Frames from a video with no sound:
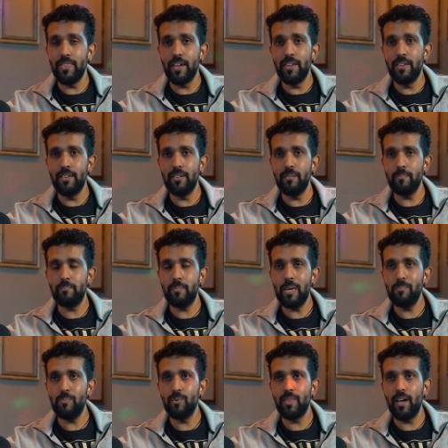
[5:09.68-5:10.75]
then
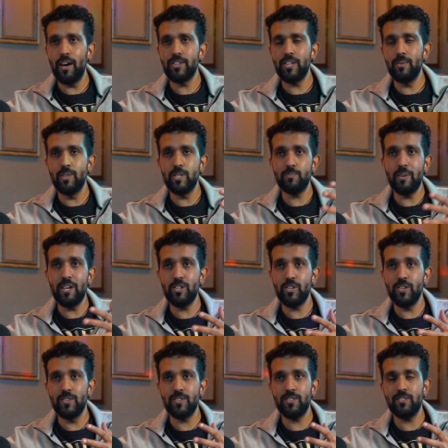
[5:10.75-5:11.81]
people that are doing
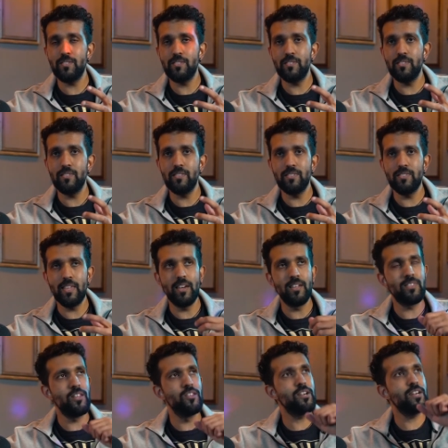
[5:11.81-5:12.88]
speeches, they're,
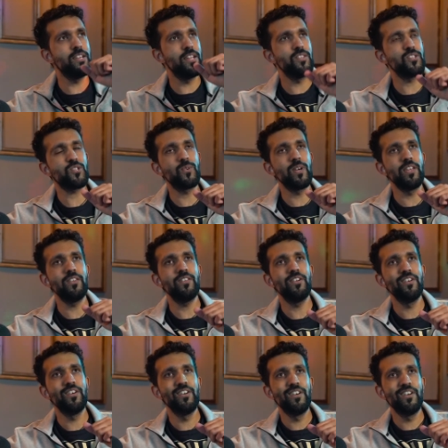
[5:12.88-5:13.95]
they're looking at the screen,
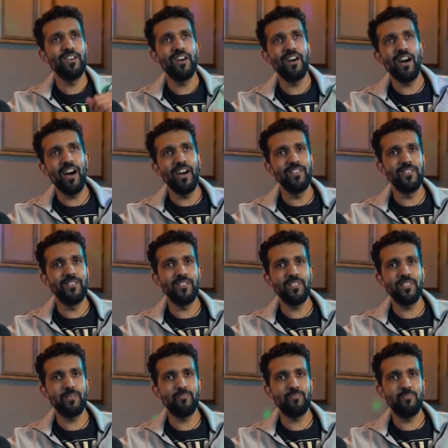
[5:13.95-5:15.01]
and
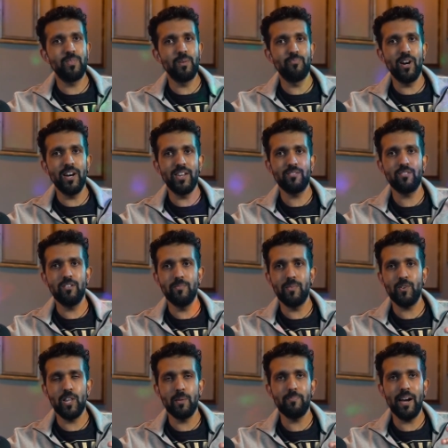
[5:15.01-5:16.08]
the bride and groom have
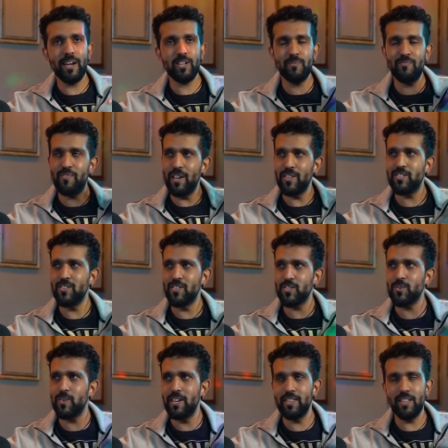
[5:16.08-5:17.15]
got the back face to the screen, the